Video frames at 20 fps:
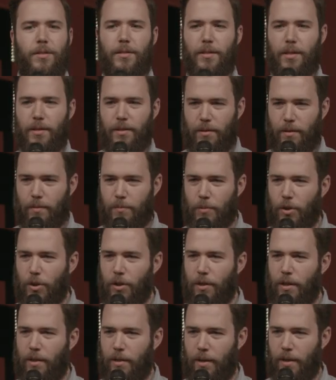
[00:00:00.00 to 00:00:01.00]
systems,
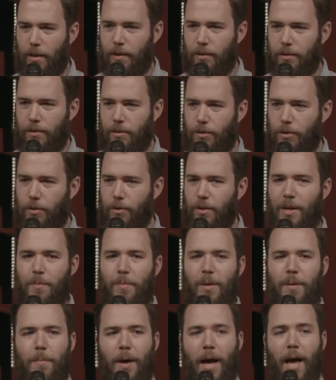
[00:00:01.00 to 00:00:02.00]
good things to keep
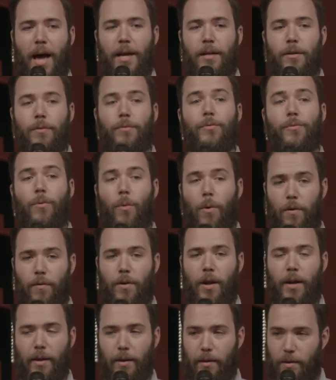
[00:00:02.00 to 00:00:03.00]
in mind for
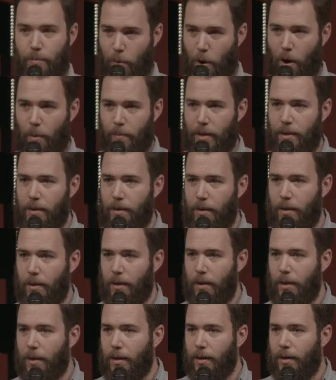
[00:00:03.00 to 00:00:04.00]
running a department
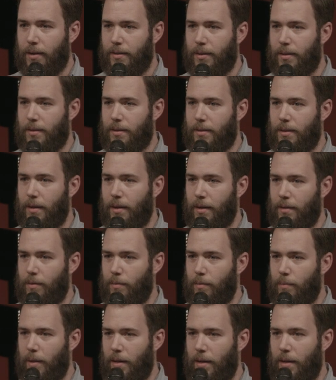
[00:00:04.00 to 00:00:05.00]
because it's it
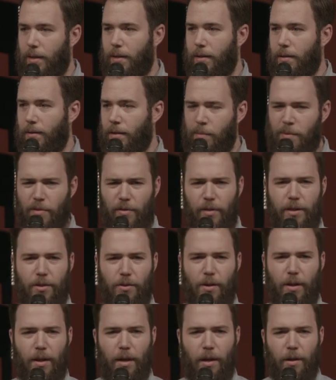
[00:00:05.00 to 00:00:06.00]
can be it can be really
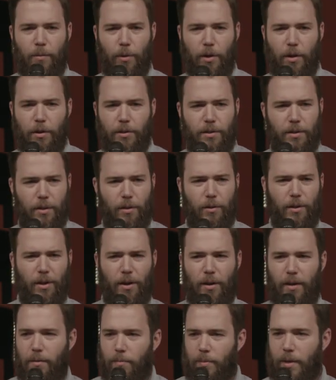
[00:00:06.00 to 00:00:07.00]
tricky and we're still
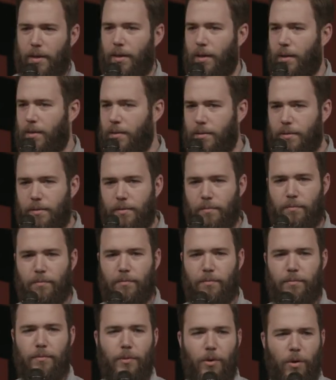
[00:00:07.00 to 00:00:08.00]
learning because
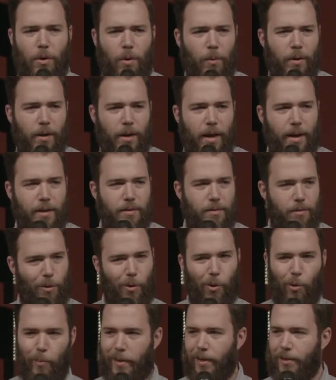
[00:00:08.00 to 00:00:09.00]
no one has the
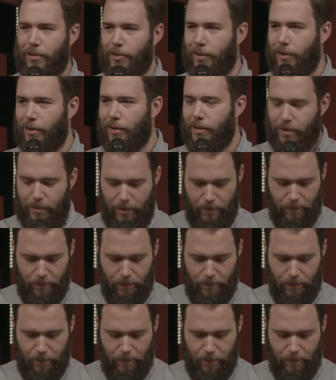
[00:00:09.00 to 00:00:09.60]
whole picture.